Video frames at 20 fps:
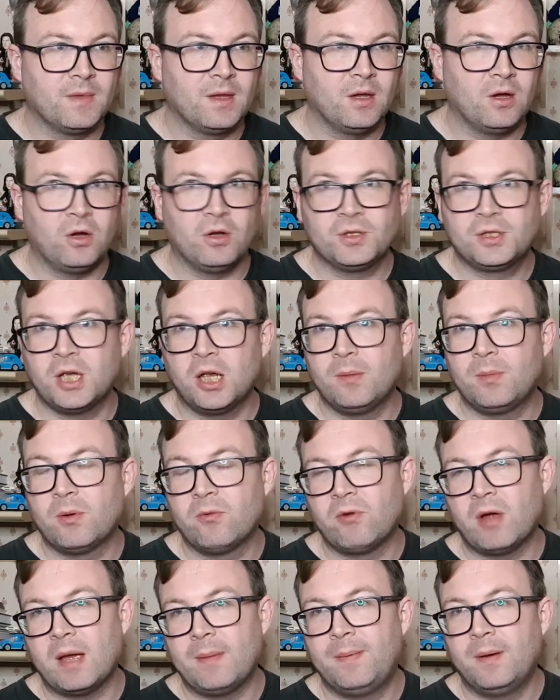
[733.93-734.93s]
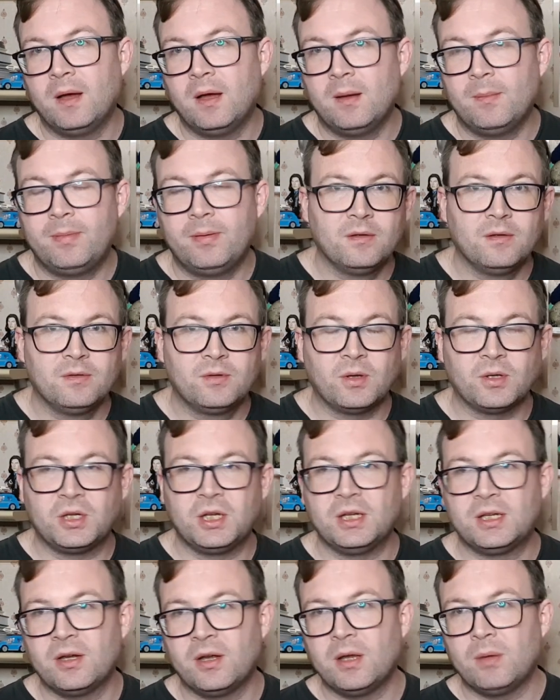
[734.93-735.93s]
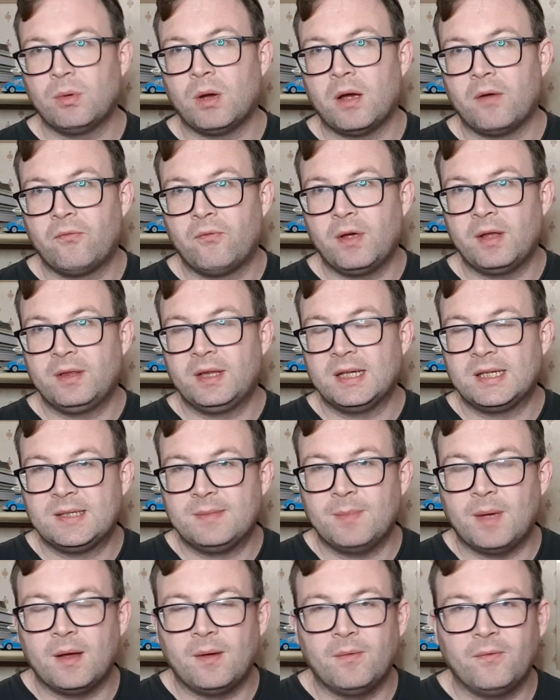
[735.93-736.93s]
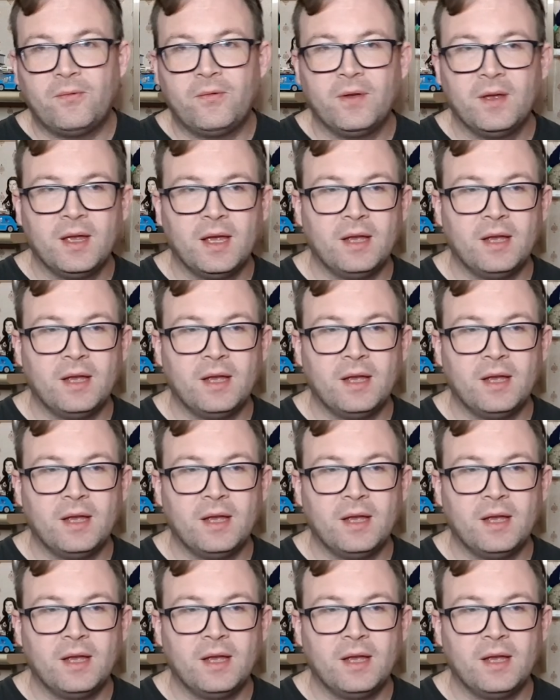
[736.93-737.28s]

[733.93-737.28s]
October wrap up to actually tell you what I've read this month.